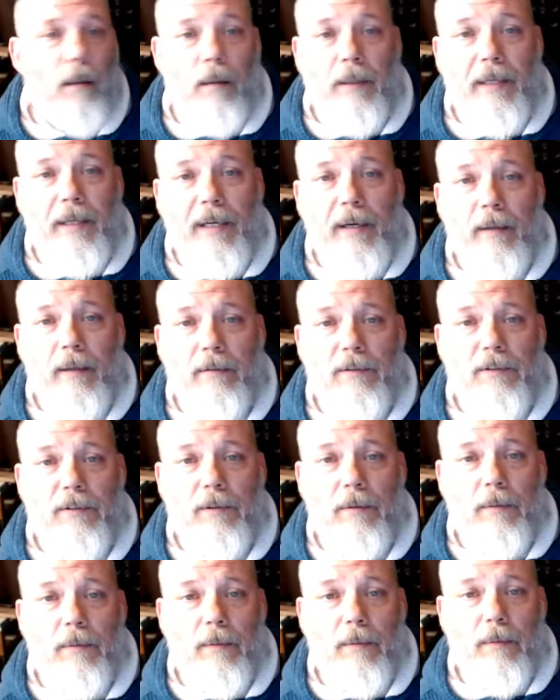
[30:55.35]
Yeah,
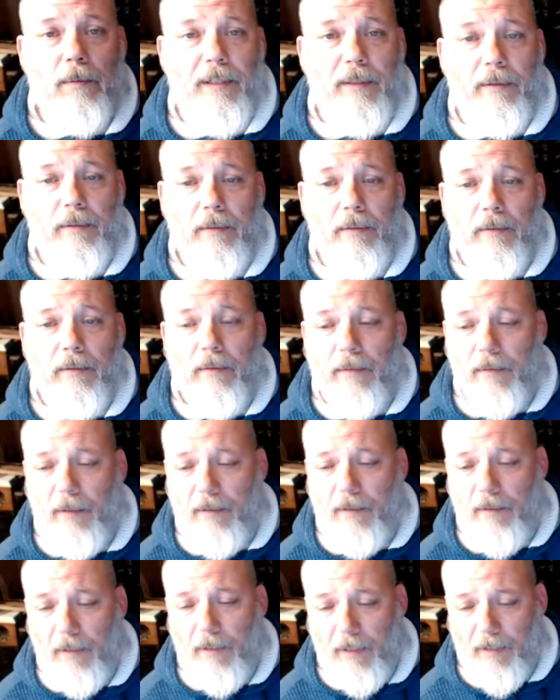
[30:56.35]
so I
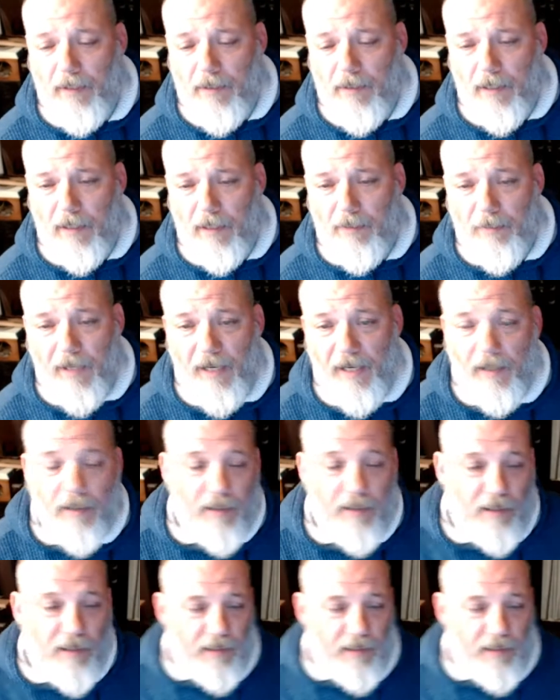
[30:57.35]
reckon